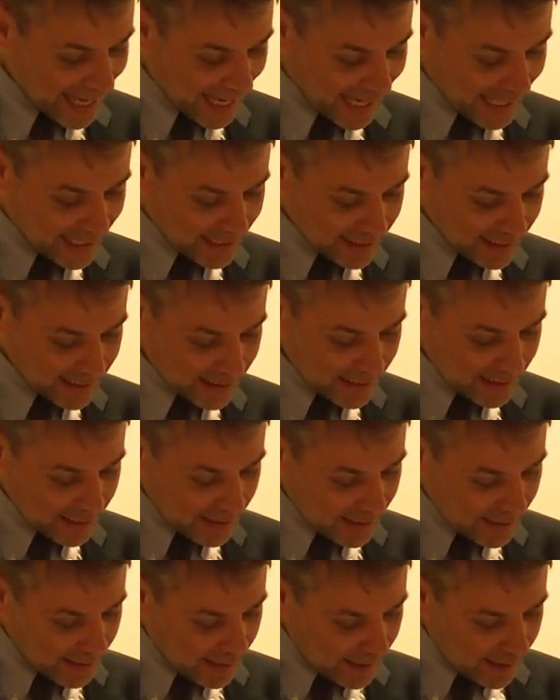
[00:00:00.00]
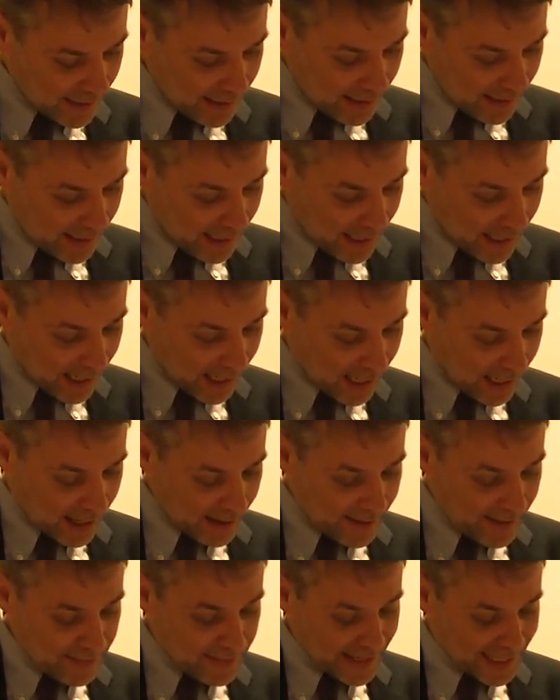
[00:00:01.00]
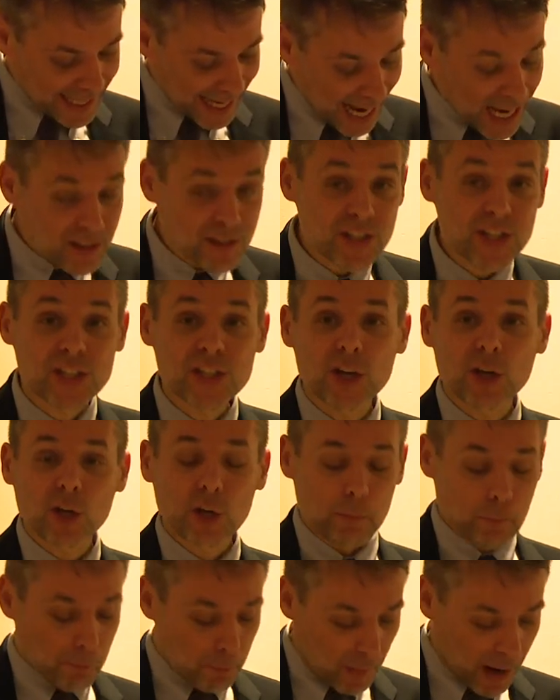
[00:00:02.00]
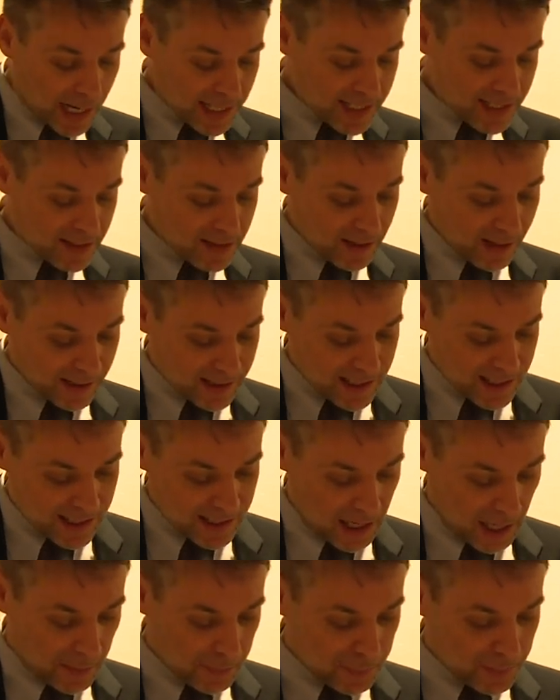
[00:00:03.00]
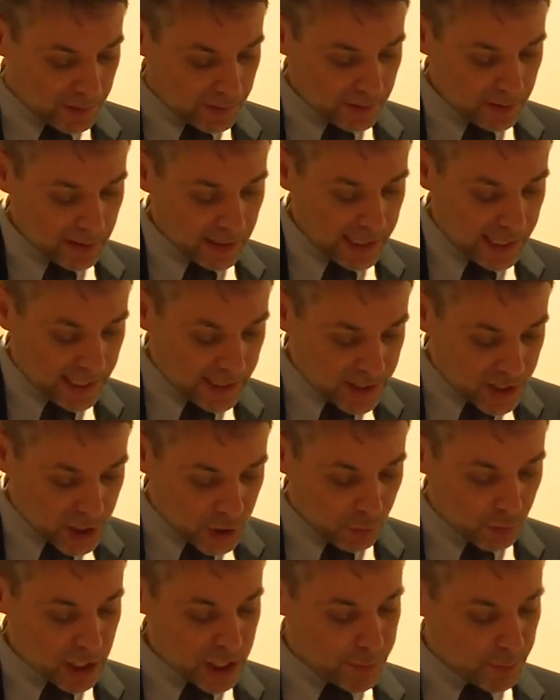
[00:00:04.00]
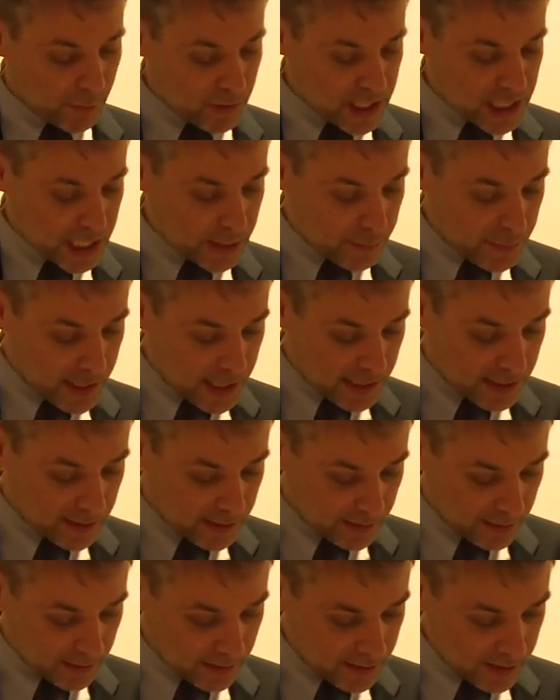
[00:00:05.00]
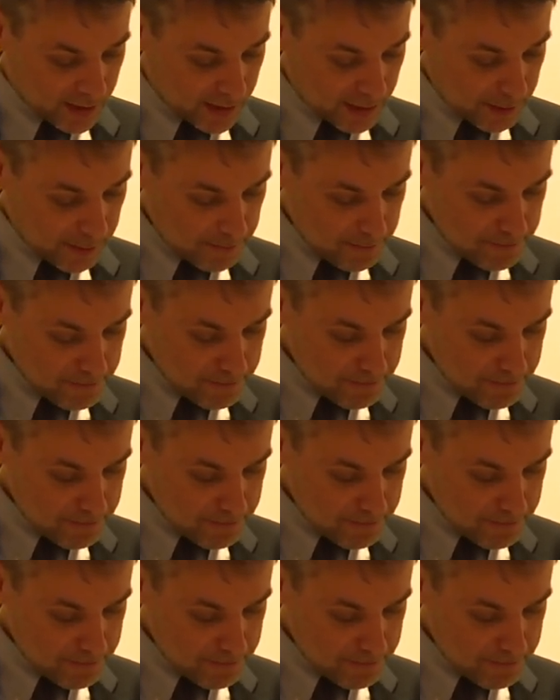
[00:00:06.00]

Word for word: then uh, the Council must accept its responsibilities.